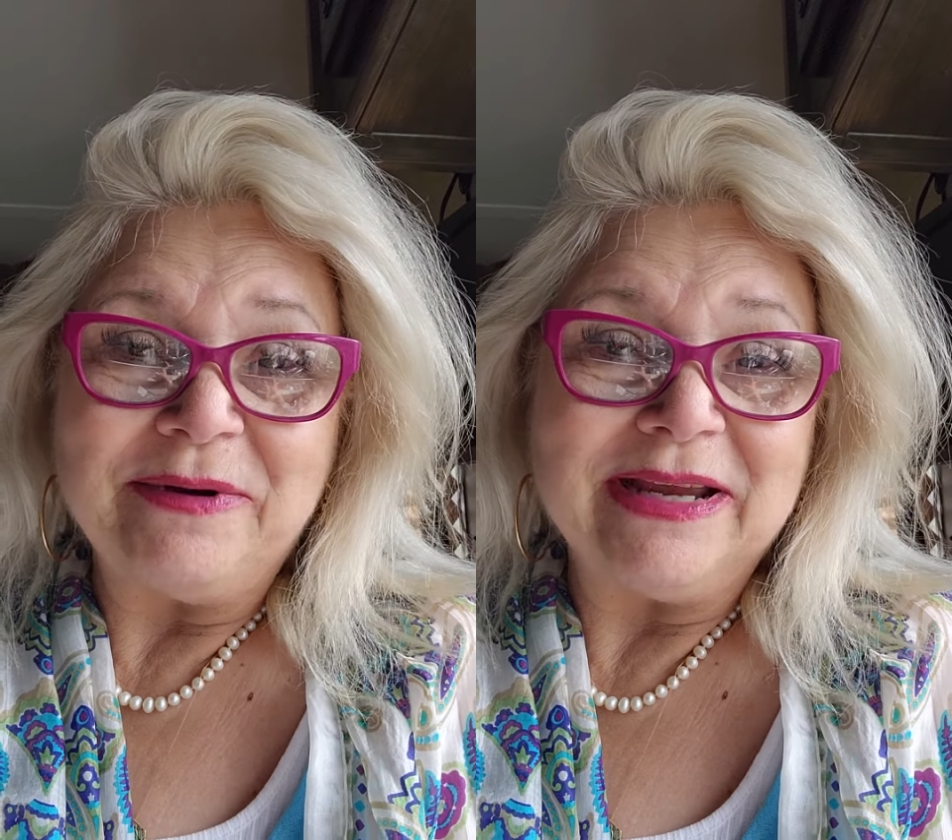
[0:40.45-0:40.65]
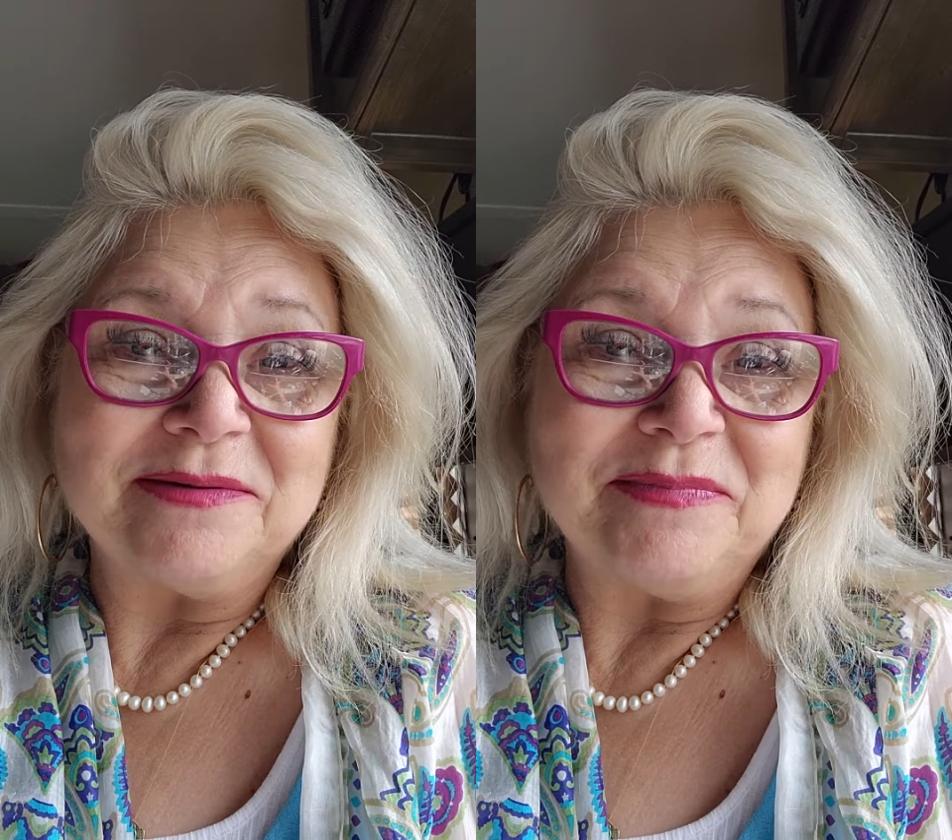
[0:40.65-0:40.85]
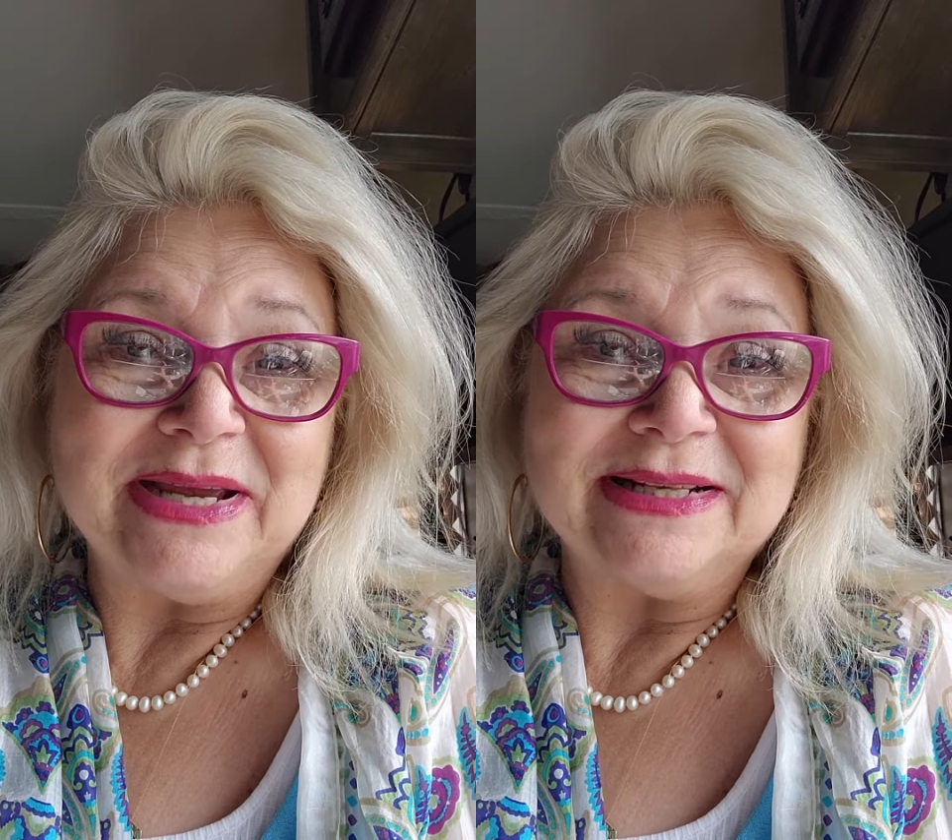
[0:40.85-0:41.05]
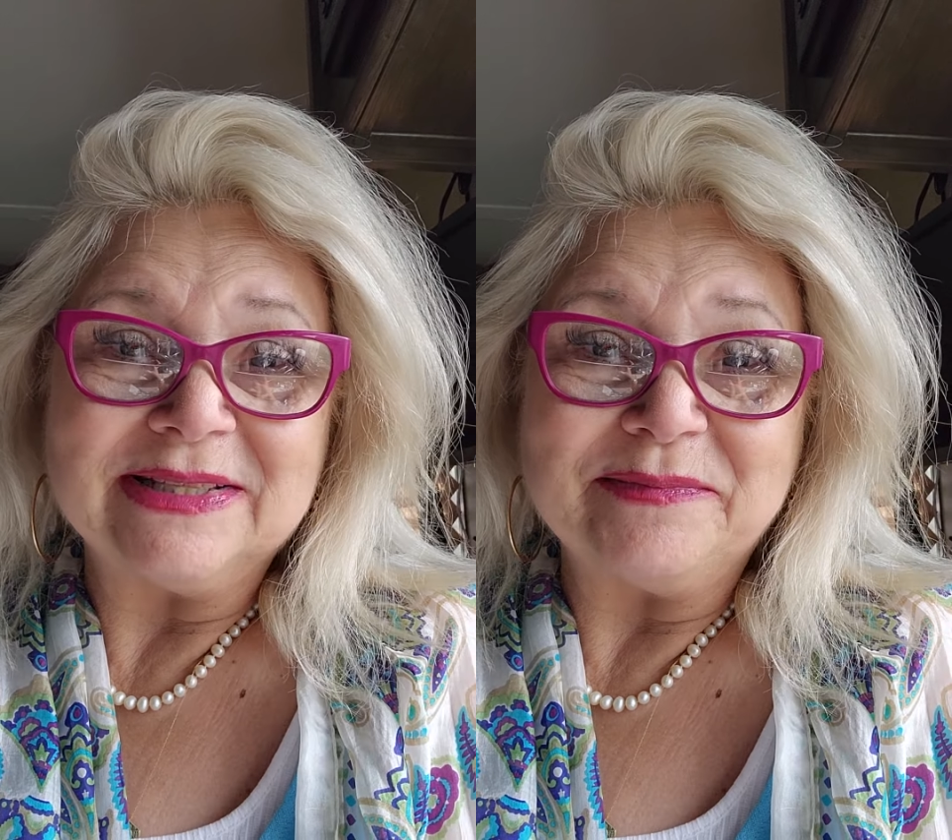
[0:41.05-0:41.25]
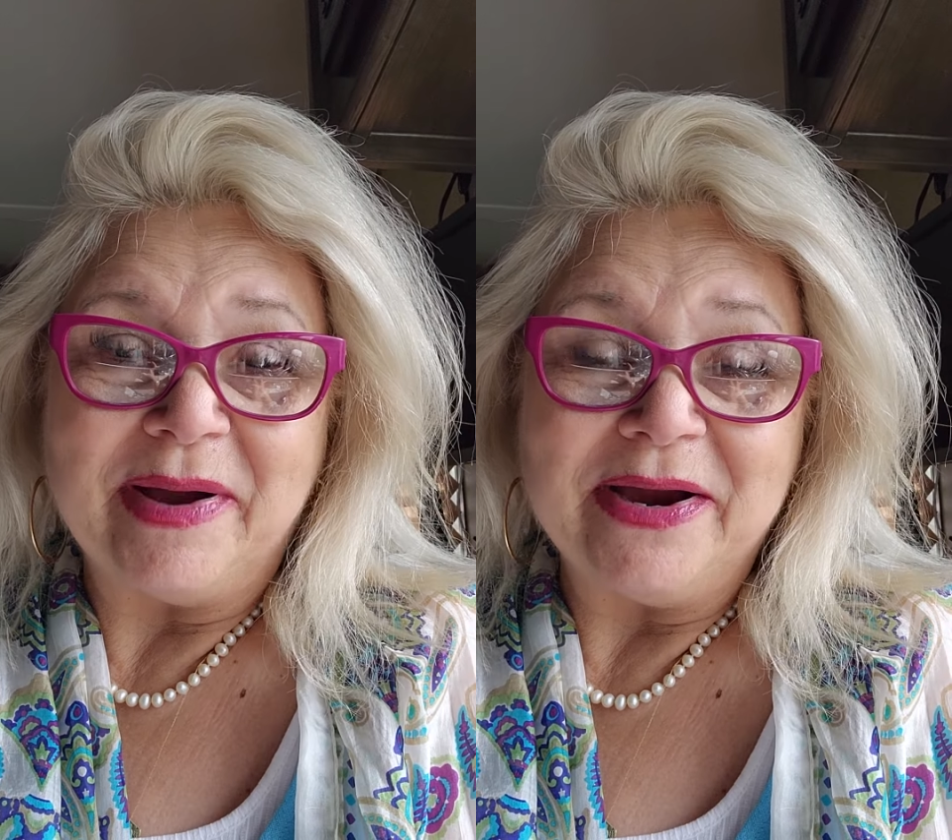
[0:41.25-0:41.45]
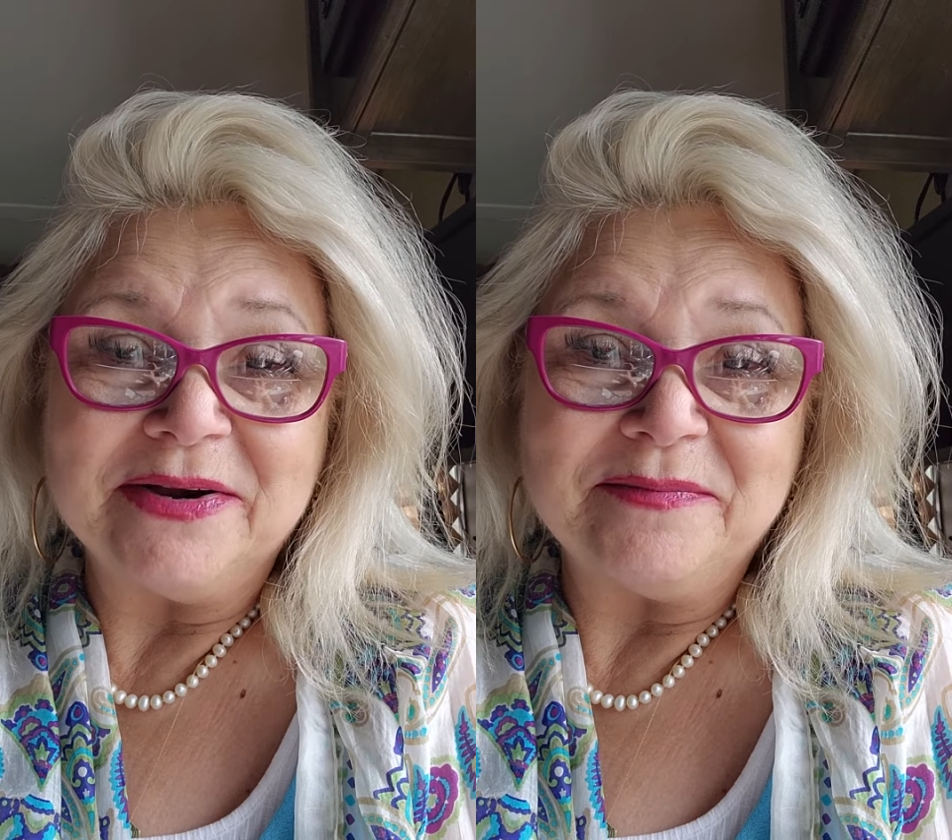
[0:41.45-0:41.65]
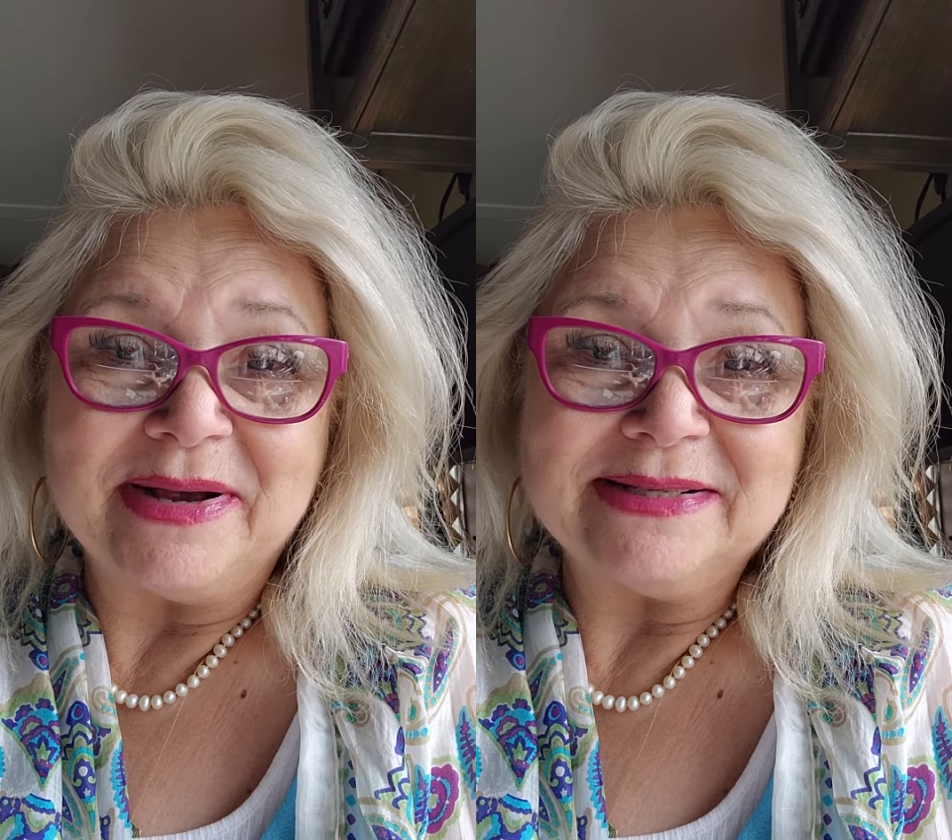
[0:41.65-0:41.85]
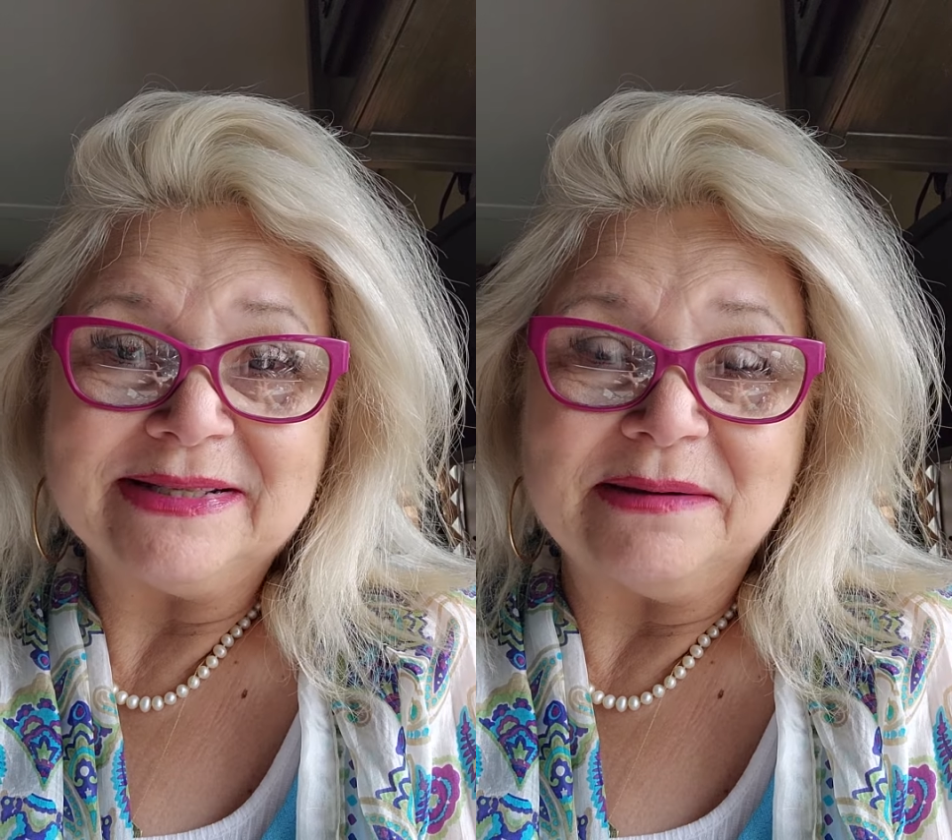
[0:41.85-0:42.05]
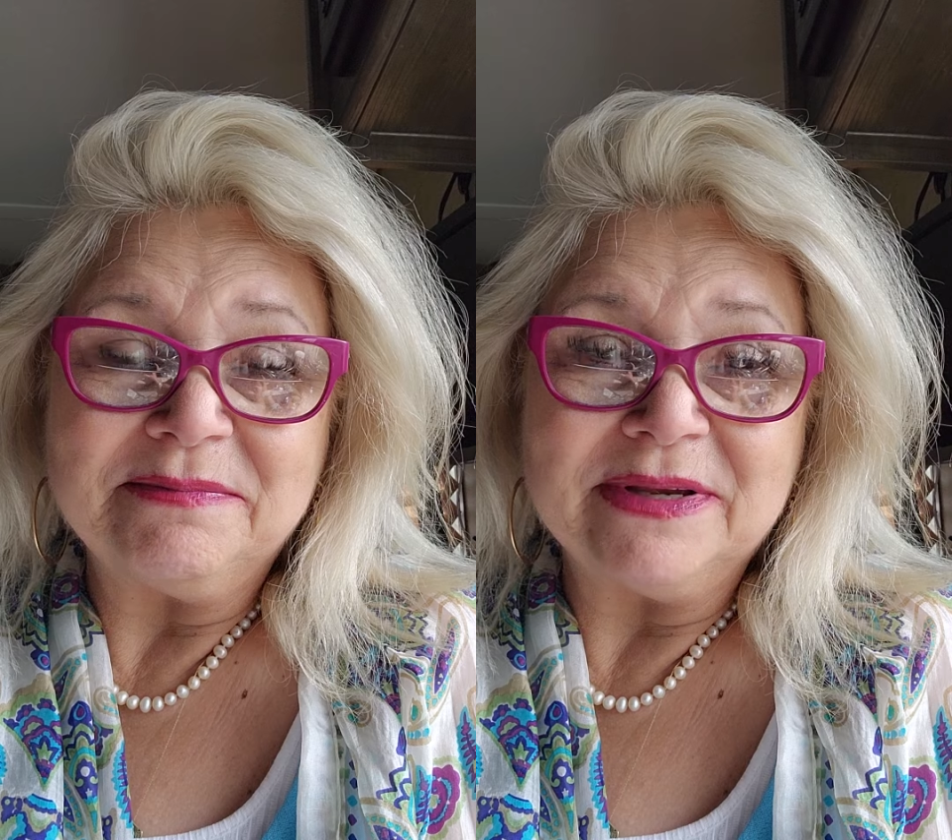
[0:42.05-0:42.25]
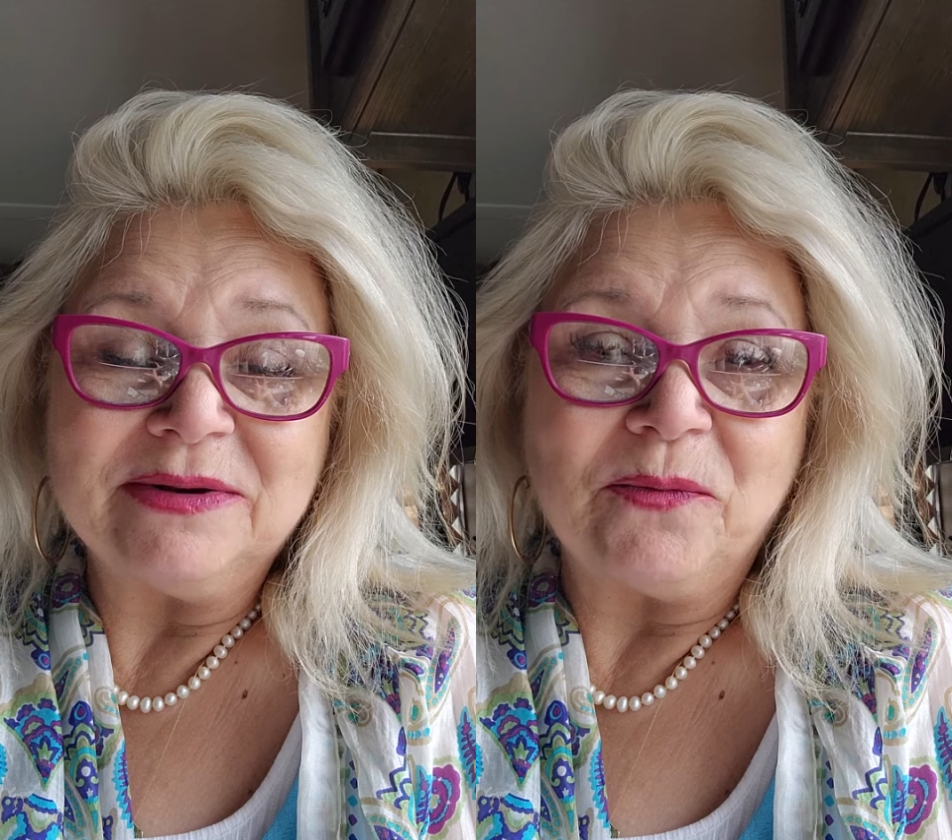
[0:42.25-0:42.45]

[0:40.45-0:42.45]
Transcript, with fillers: can be inspired by something.